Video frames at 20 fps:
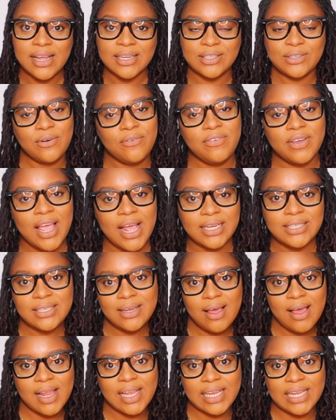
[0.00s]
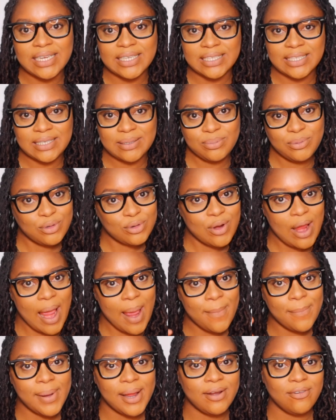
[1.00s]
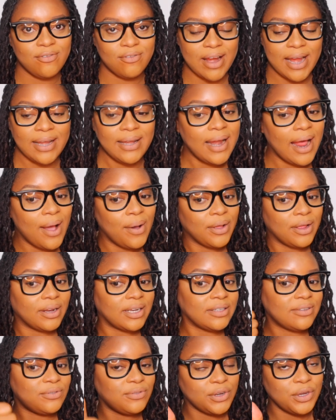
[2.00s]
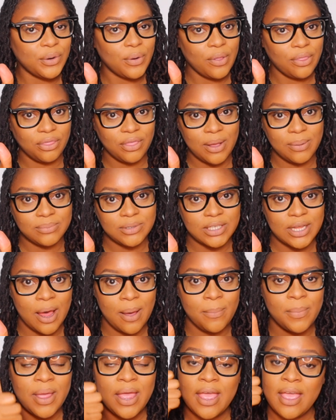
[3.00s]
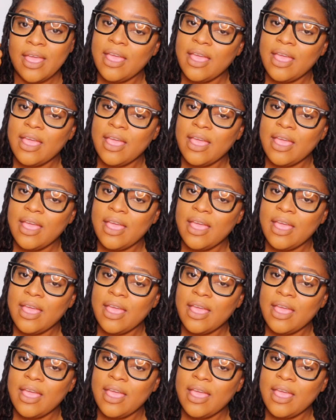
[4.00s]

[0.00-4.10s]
don't forget to click the subscribe button right now give this video a thumbs up